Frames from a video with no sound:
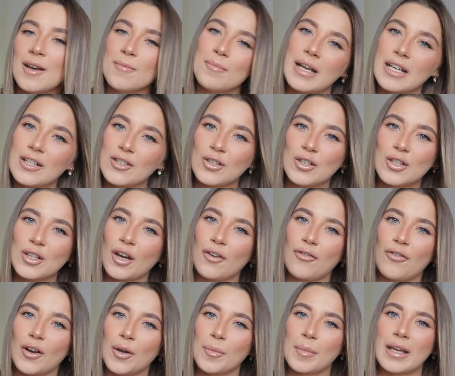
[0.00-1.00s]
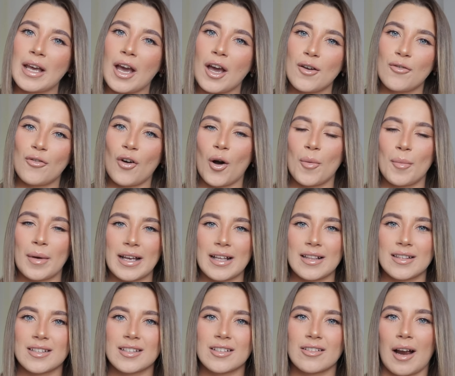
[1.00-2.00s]
Make sure you go follow me over on my
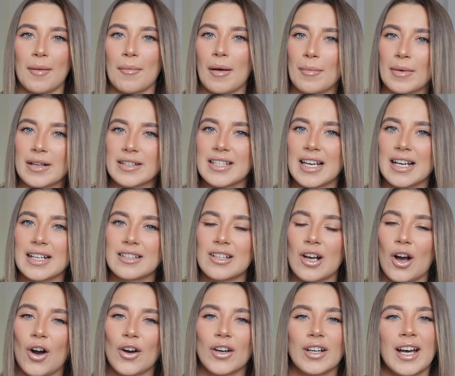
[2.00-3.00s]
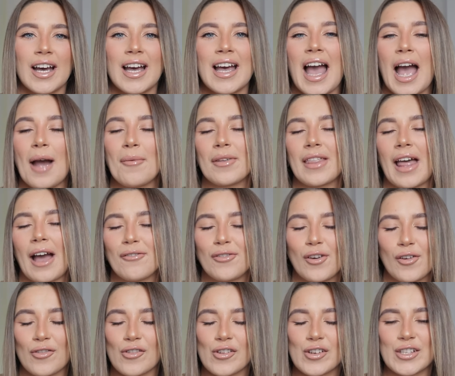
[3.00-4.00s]
Instagram and my TikTok. And without
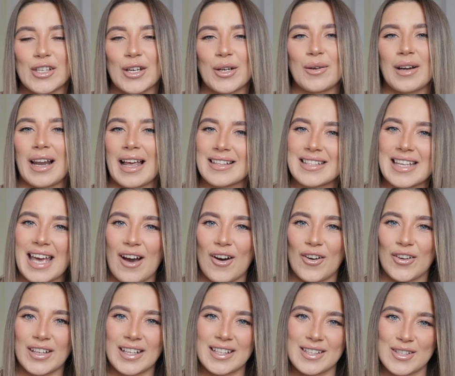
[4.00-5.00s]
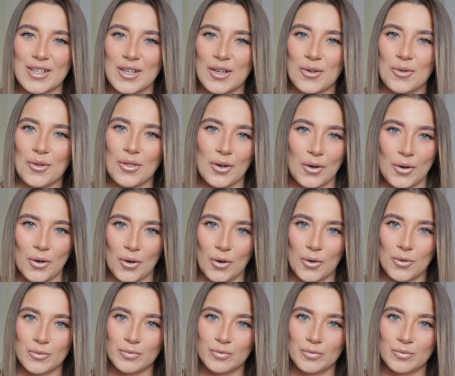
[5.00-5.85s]
further ado, let's get on into the haul.